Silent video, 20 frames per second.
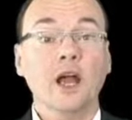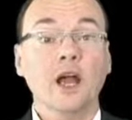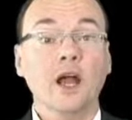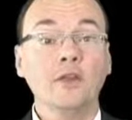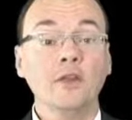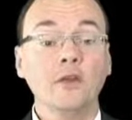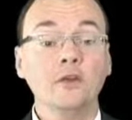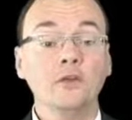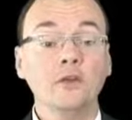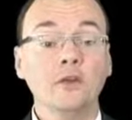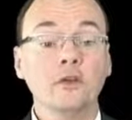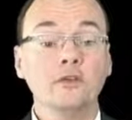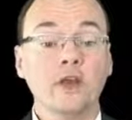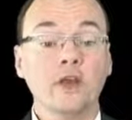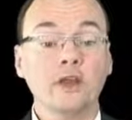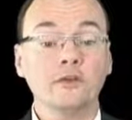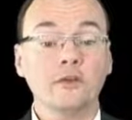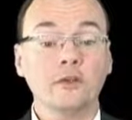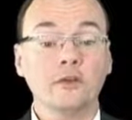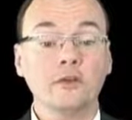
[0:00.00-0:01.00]
And those
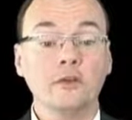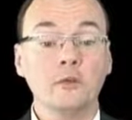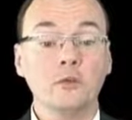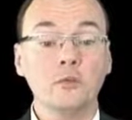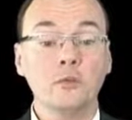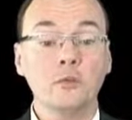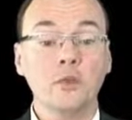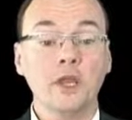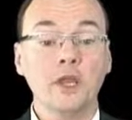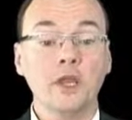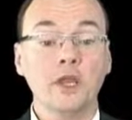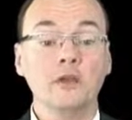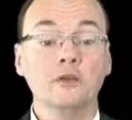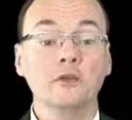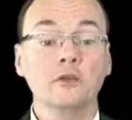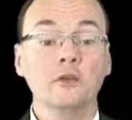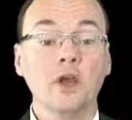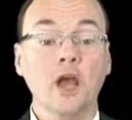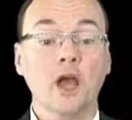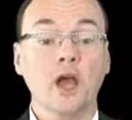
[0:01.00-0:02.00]
conjectures can be
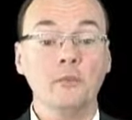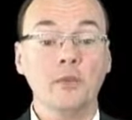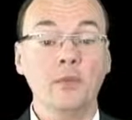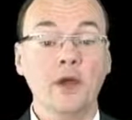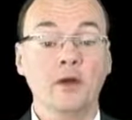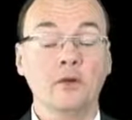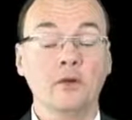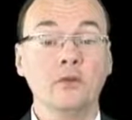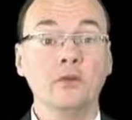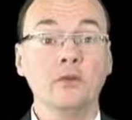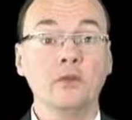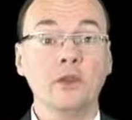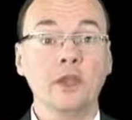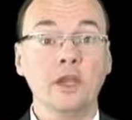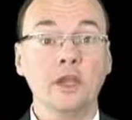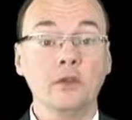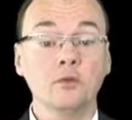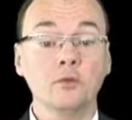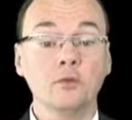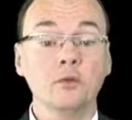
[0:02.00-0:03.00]
about
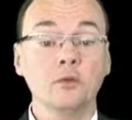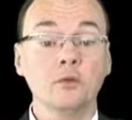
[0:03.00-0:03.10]
the